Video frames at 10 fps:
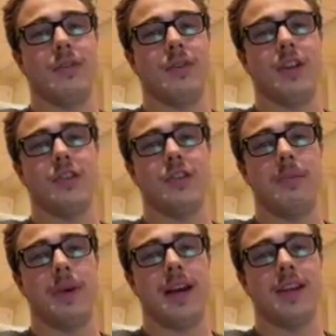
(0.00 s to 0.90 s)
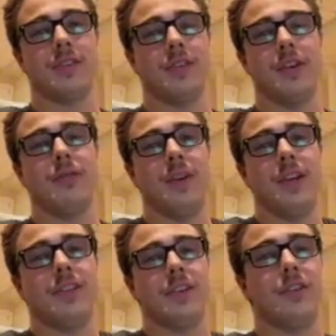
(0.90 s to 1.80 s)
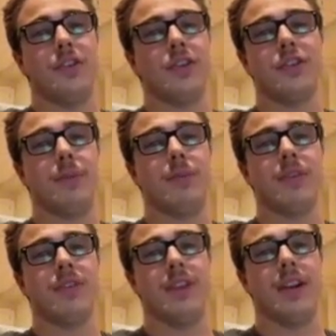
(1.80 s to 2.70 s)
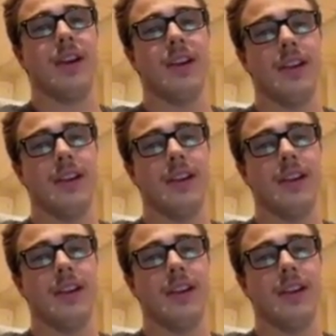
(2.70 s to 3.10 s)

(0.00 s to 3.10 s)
Like if you get a train pass or like flights are dirt cheap once you're there.